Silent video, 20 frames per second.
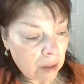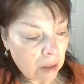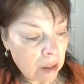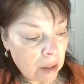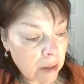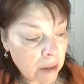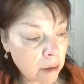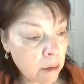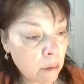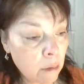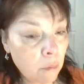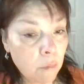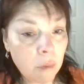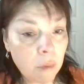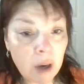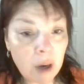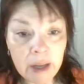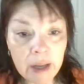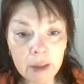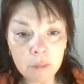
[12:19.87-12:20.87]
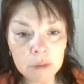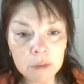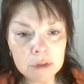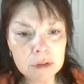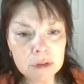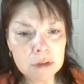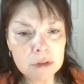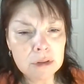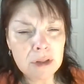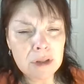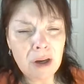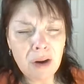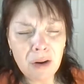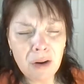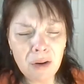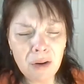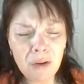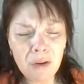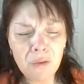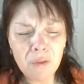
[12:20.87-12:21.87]
I didn't know why I was
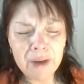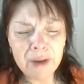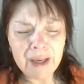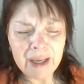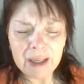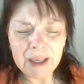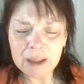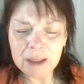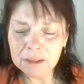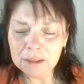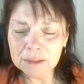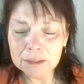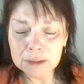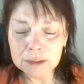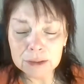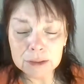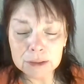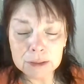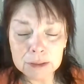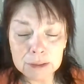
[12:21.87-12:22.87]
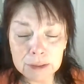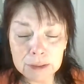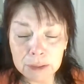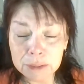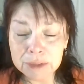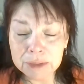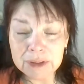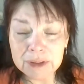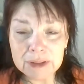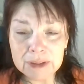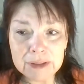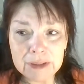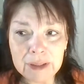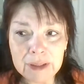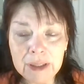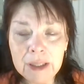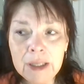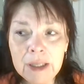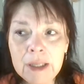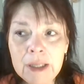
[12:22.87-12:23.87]
so weak, so
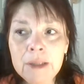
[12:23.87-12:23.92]
dizzy.